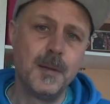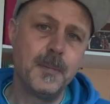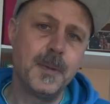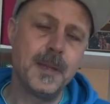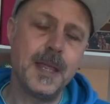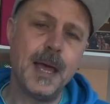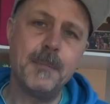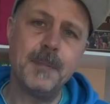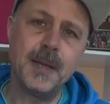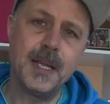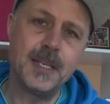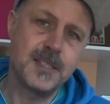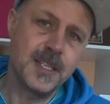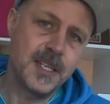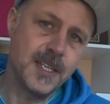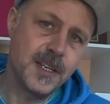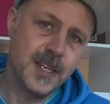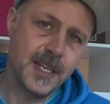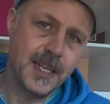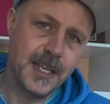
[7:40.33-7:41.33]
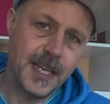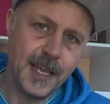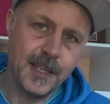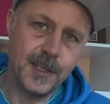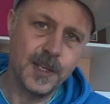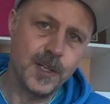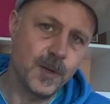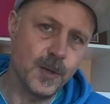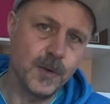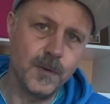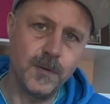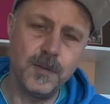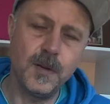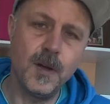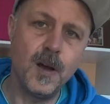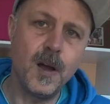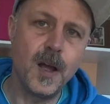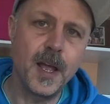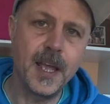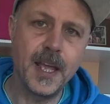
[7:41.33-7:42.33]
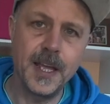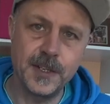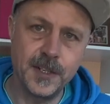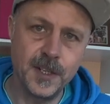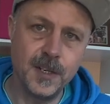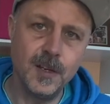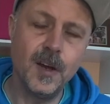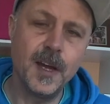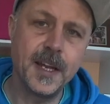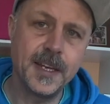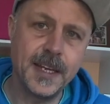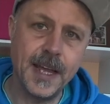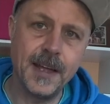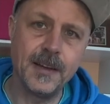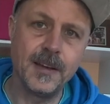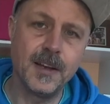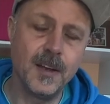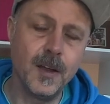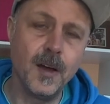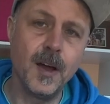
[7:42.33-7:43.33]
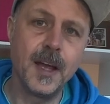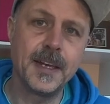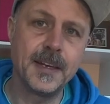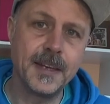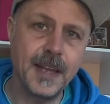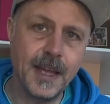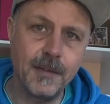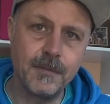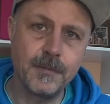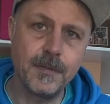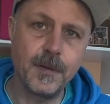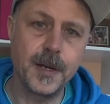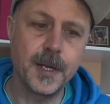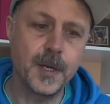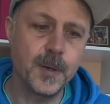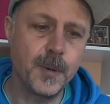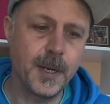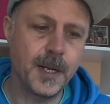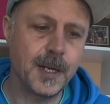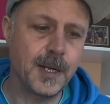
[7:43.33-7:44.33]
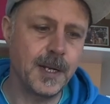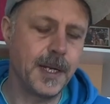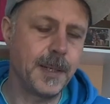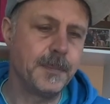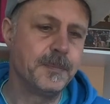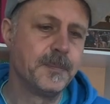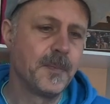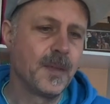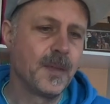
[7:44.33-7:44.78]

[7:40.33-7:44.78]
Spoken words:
But that means that you can get your fly and your line down very quickly.